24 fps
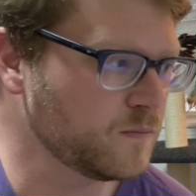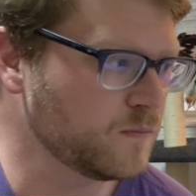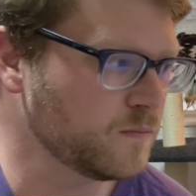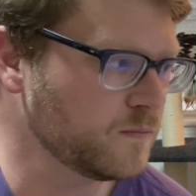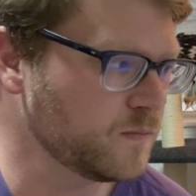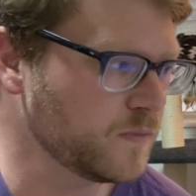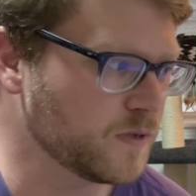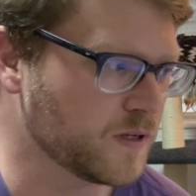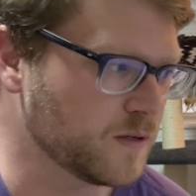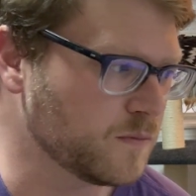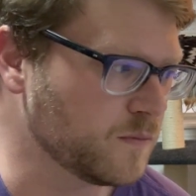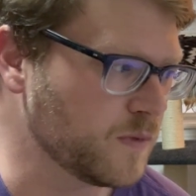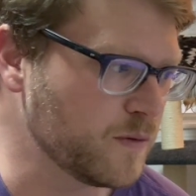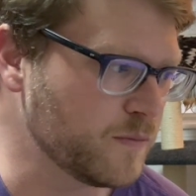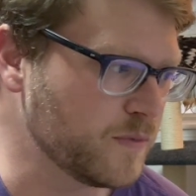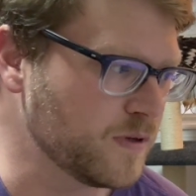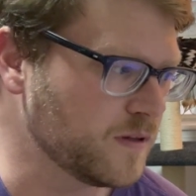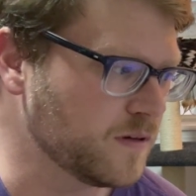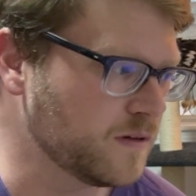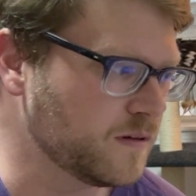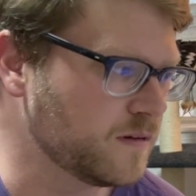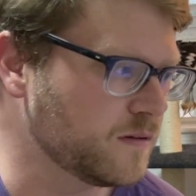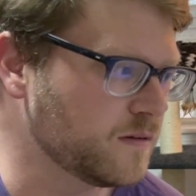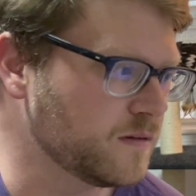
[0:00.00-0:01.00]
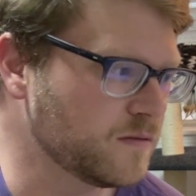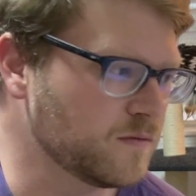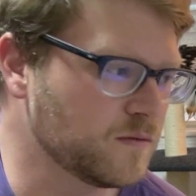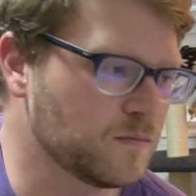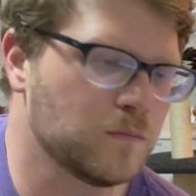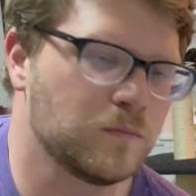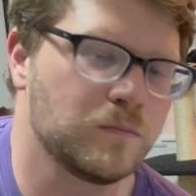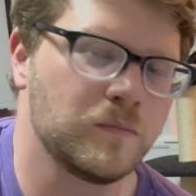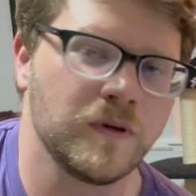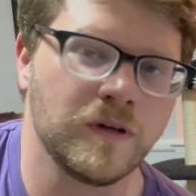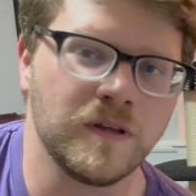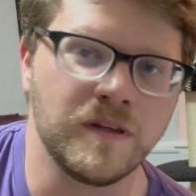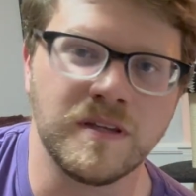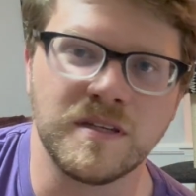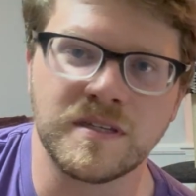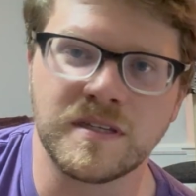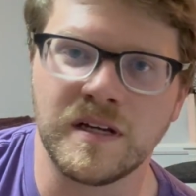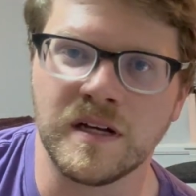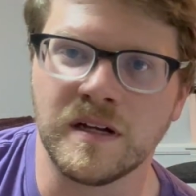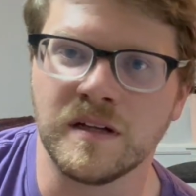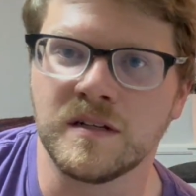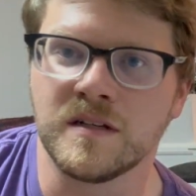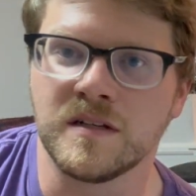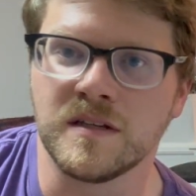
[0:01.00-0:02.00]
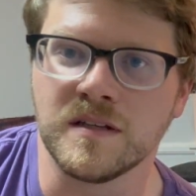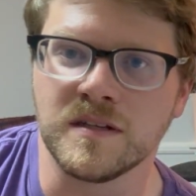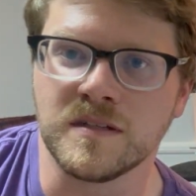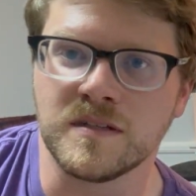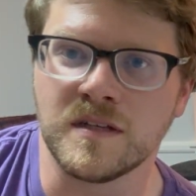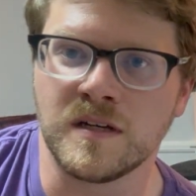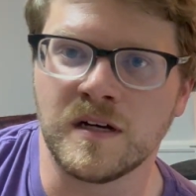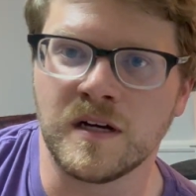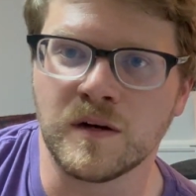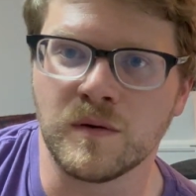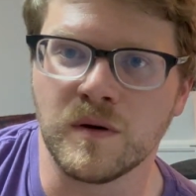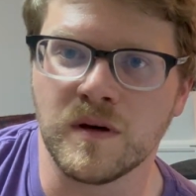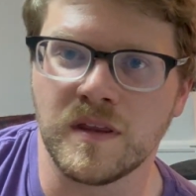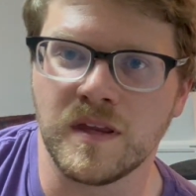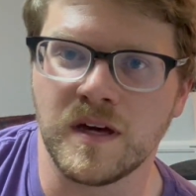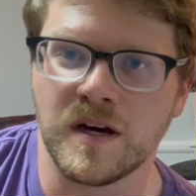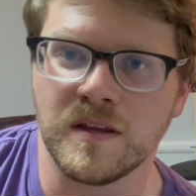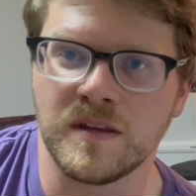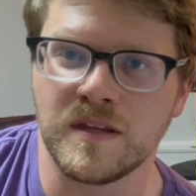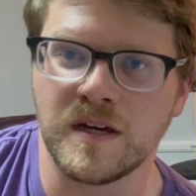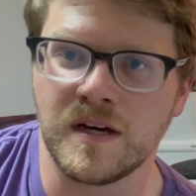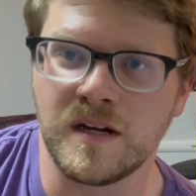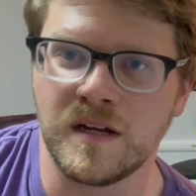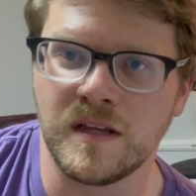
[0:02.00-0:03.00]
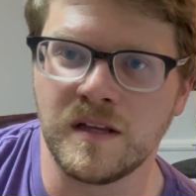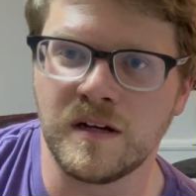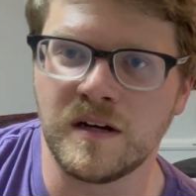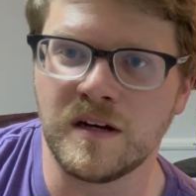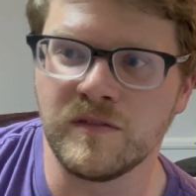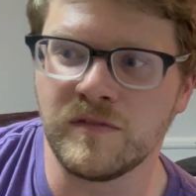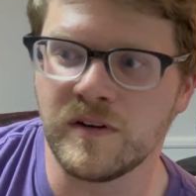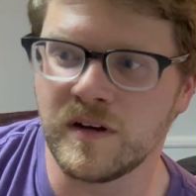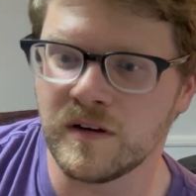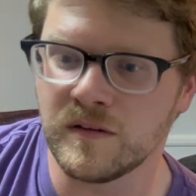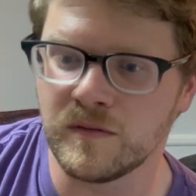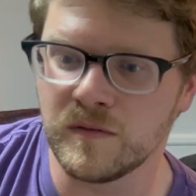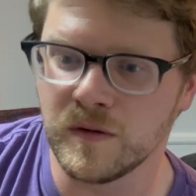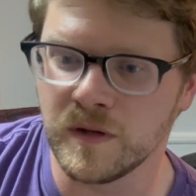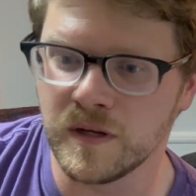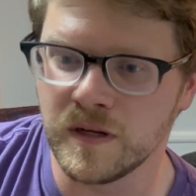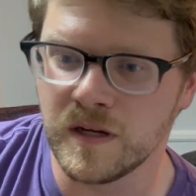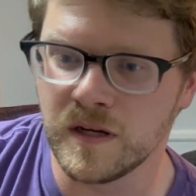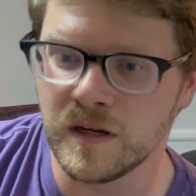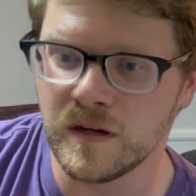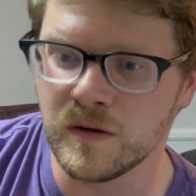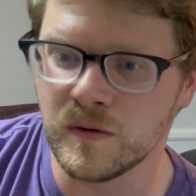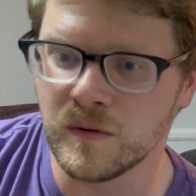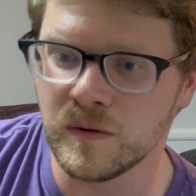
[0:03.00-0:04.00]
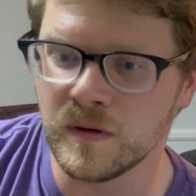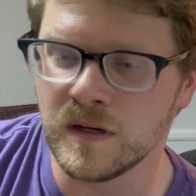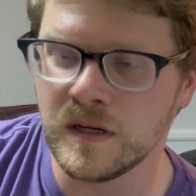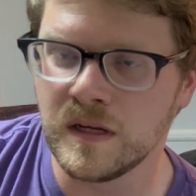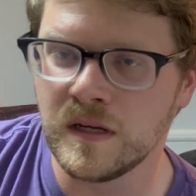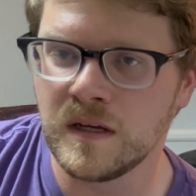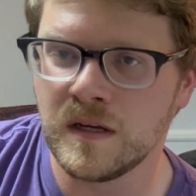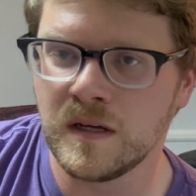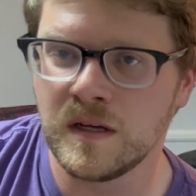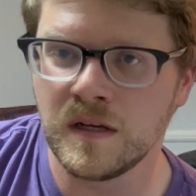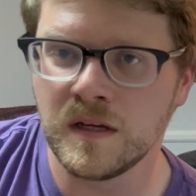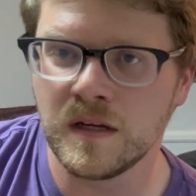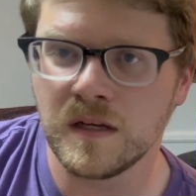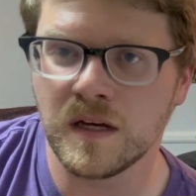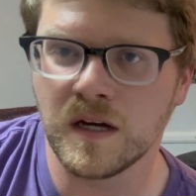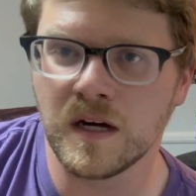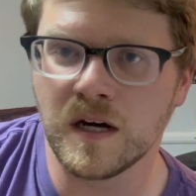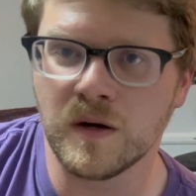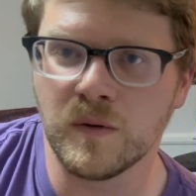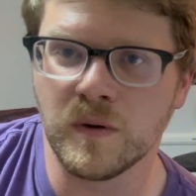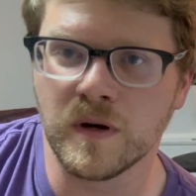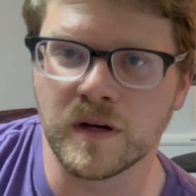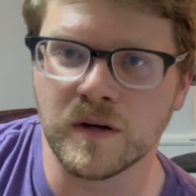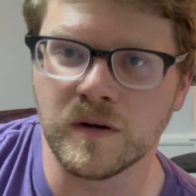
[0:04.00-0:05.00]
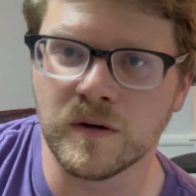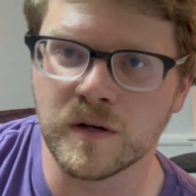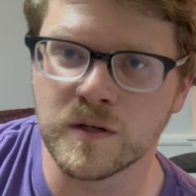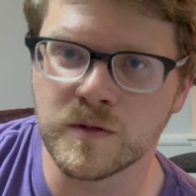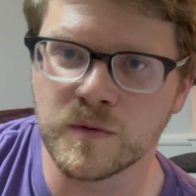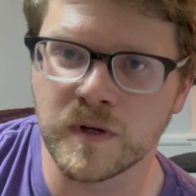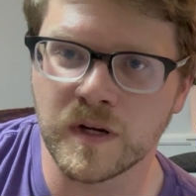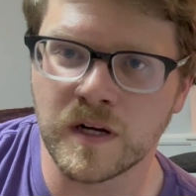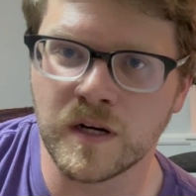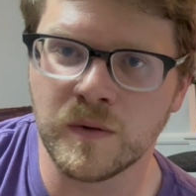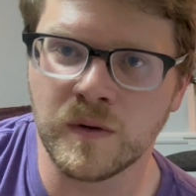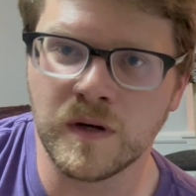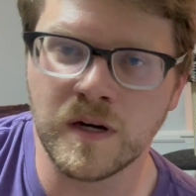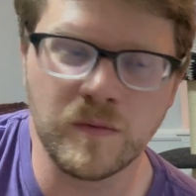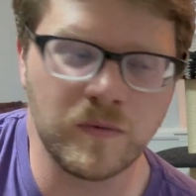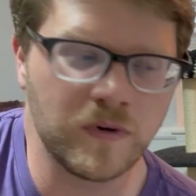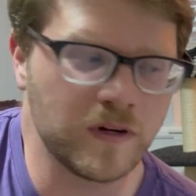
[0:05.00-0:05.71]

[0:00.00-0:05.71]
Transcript: We can maybe build the skeleton of the song without that in there if I don't really know what chords we're gonna want.